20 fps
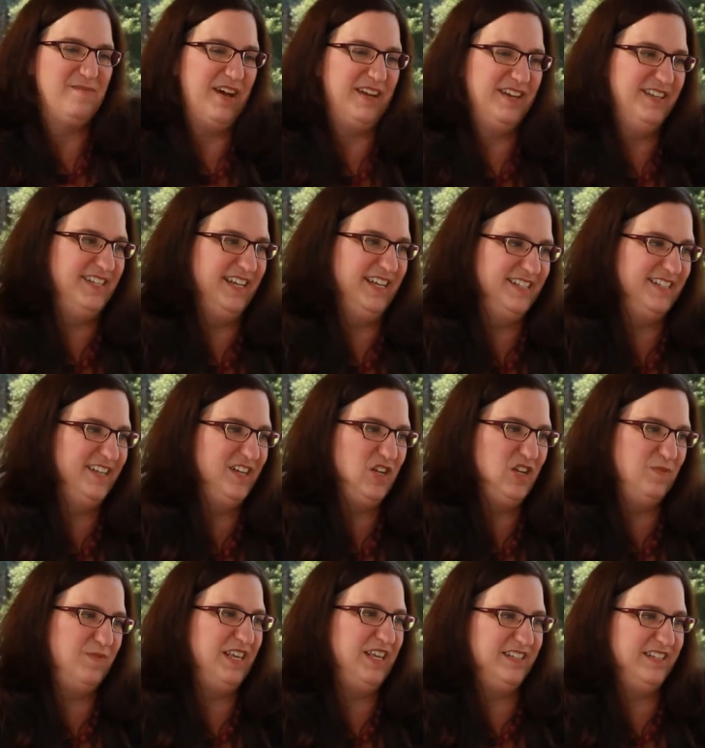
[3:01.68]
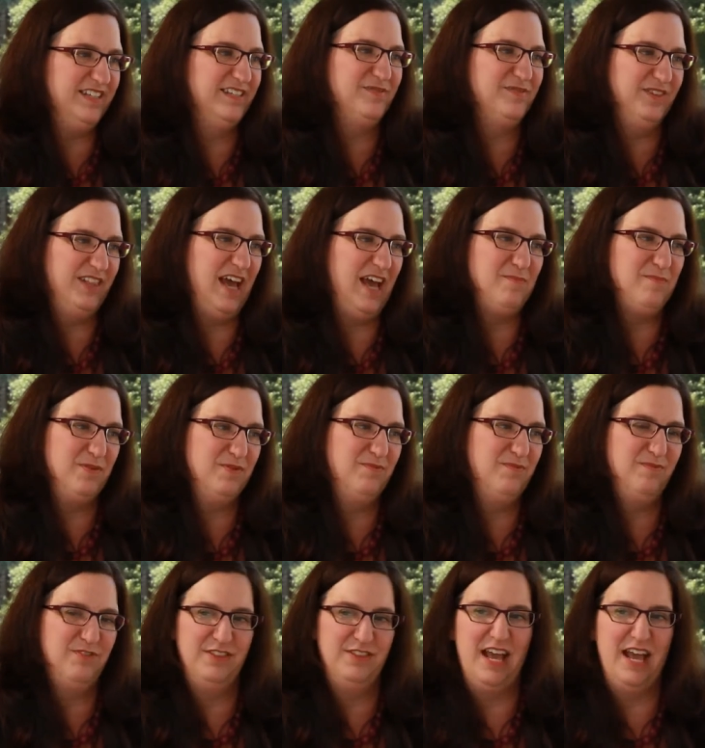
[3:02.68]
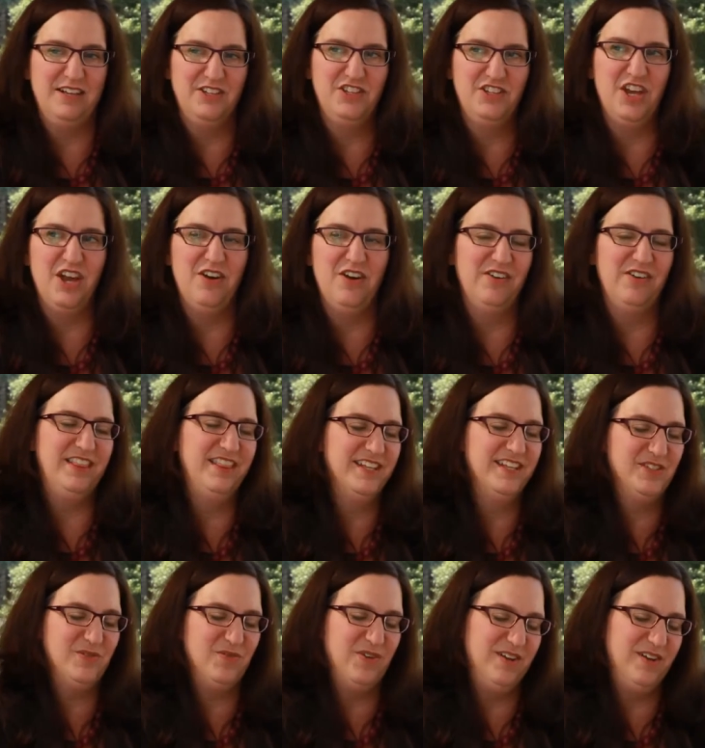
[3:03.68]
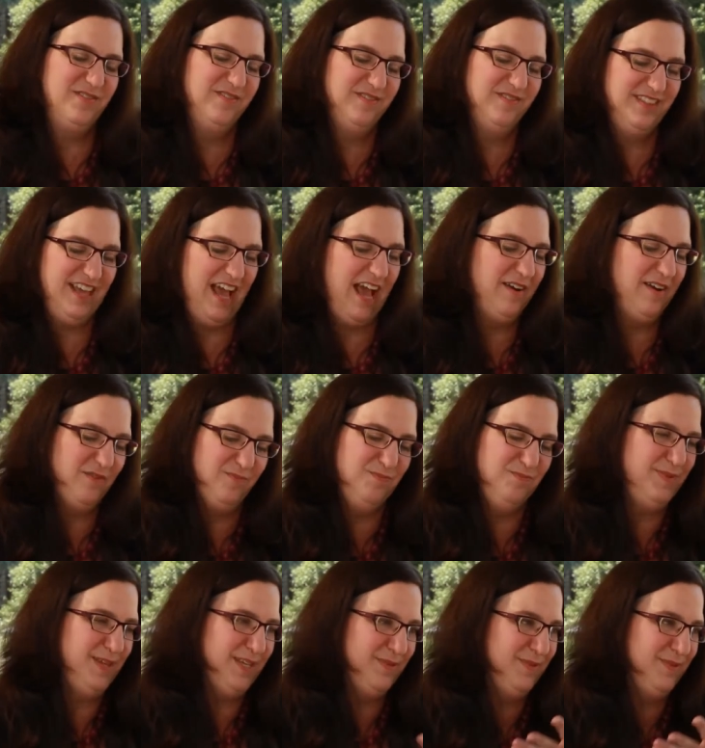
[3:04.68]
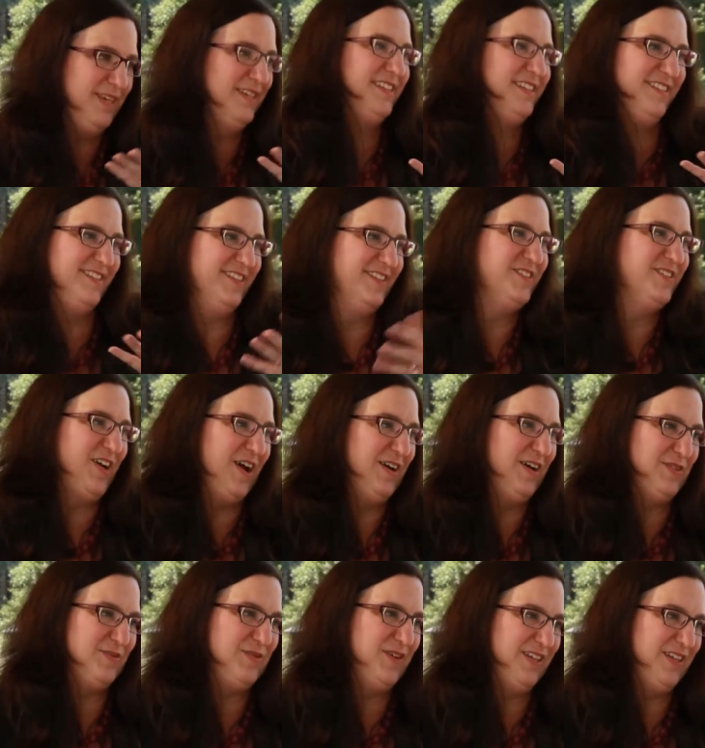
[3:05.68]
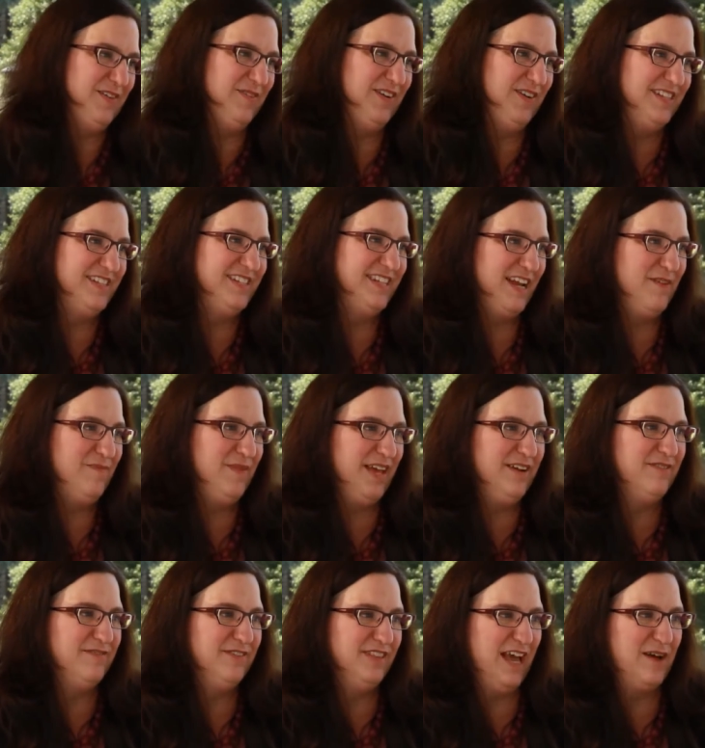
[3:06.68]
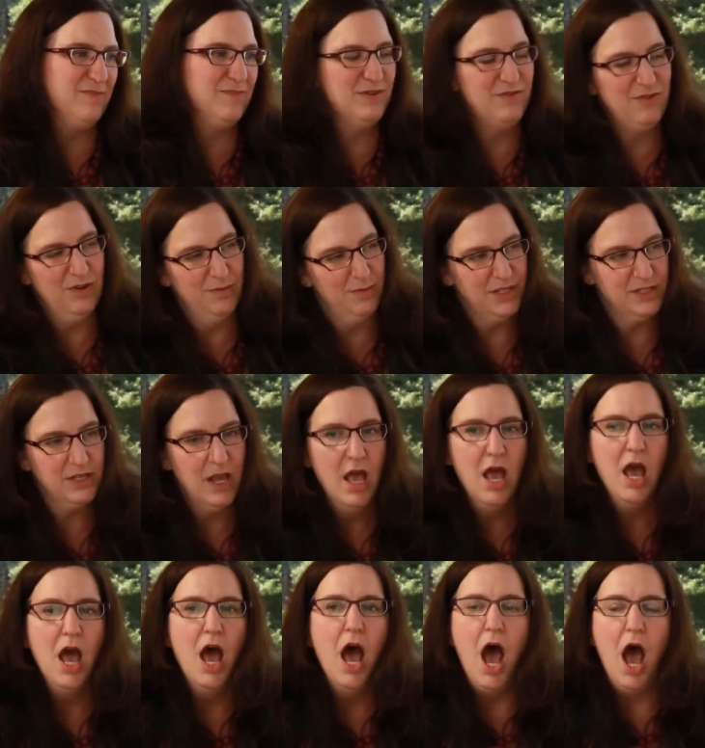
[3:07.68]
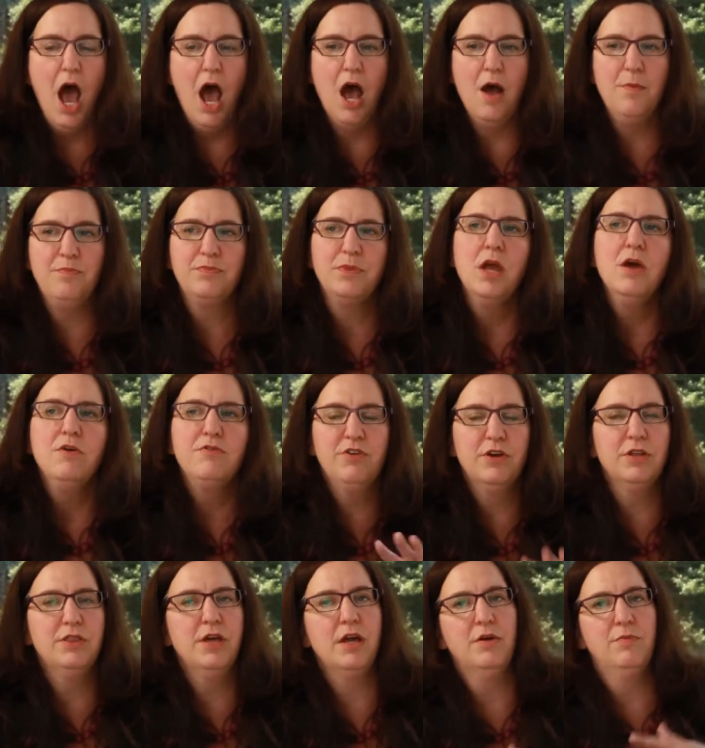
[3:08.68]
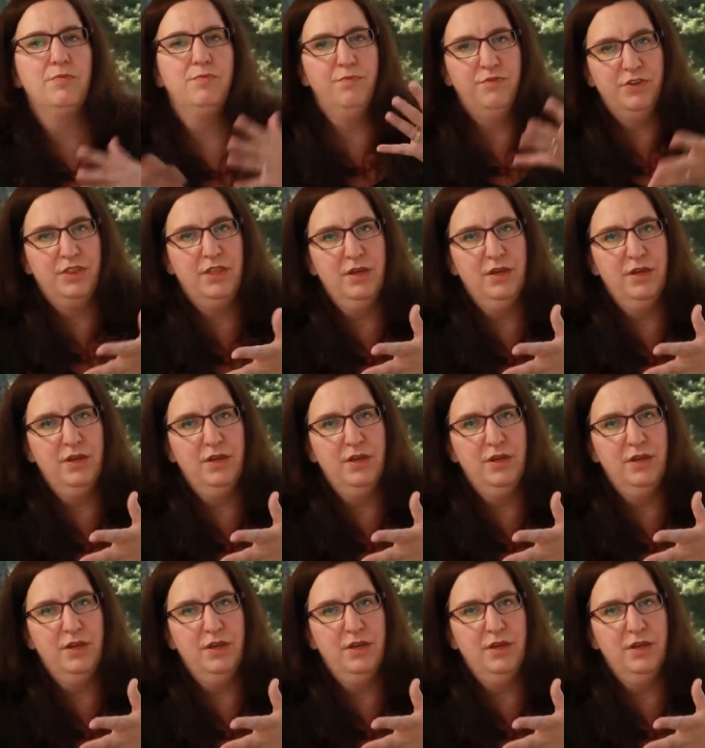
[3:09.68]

about a dozen new pieces for that for that show, and this one that piece you just saw is one of the ones that I made for which, that. Which show is it? Uh, um, for the for